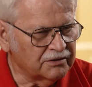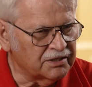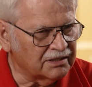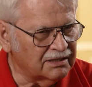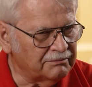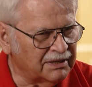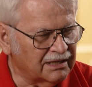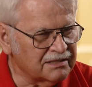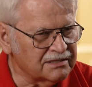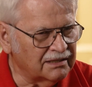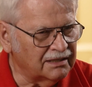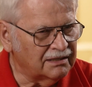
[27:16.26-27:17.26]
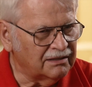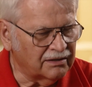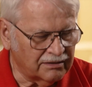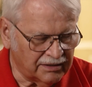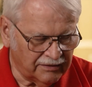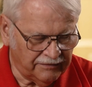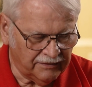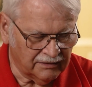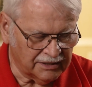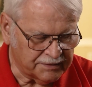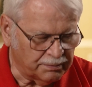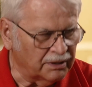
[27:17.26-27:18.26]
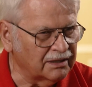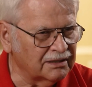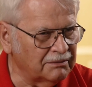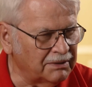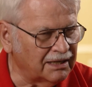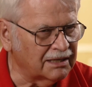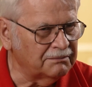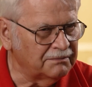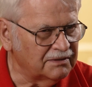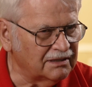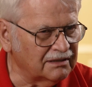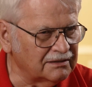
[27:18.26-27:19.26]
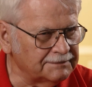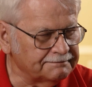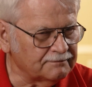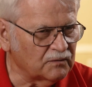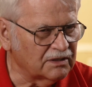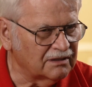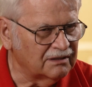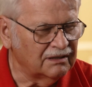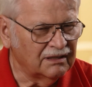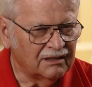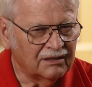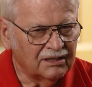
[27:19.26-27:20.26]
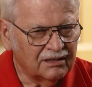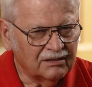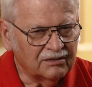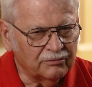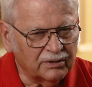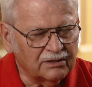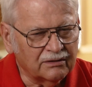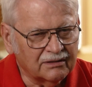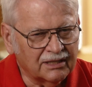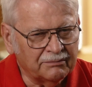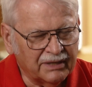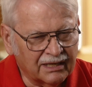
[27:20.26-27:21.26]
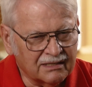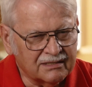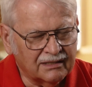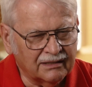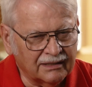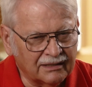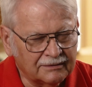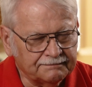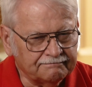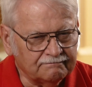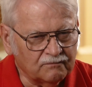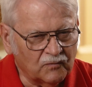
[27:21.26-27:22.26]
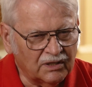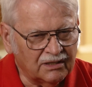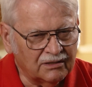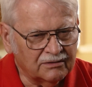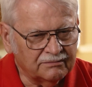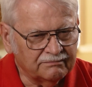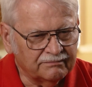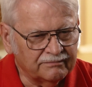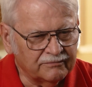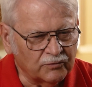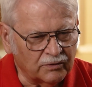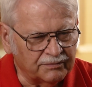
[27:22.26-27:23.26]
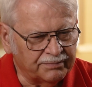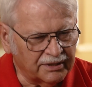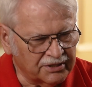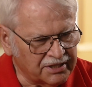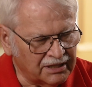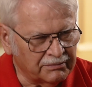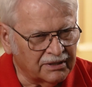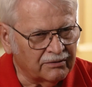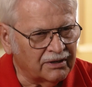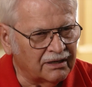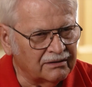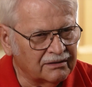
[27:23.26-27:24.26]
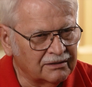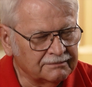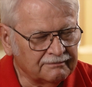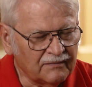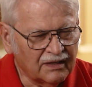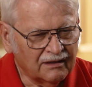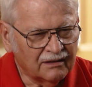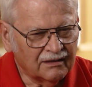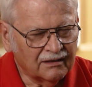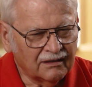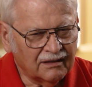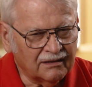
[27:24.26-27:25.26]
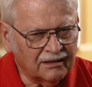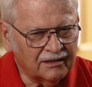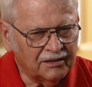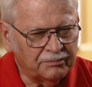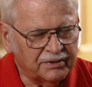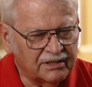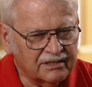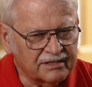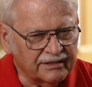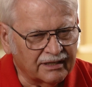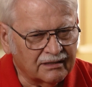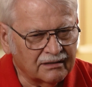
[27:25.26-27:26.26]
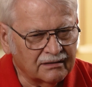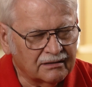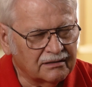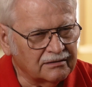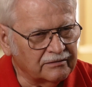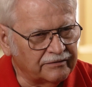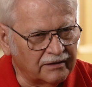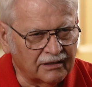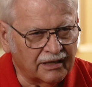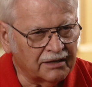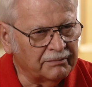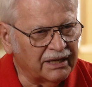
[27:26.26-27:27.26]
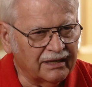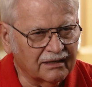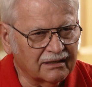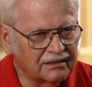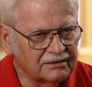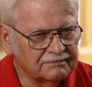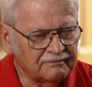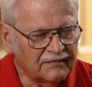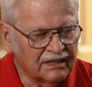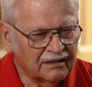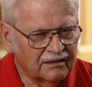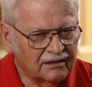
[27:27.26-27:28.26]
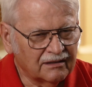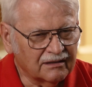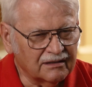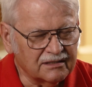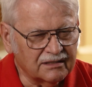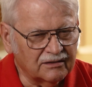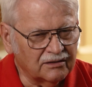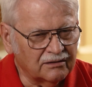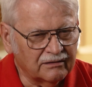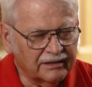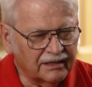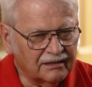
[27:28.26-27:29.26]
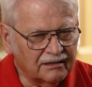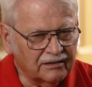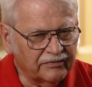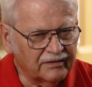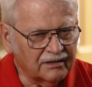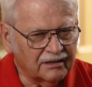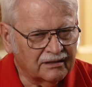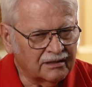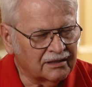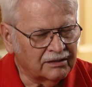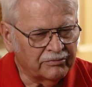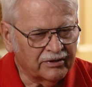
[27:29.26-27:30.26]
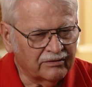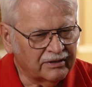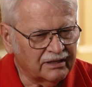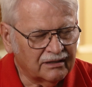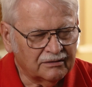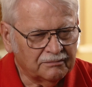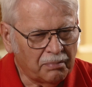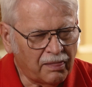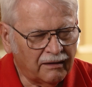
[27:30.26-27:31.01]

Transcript: Check the magazine, you know, you feel that spring in the bottom, you know. Reload that magazine in it and you put a chamber in the round and then you put your selector to full automatic because you know that if they're going to come through there,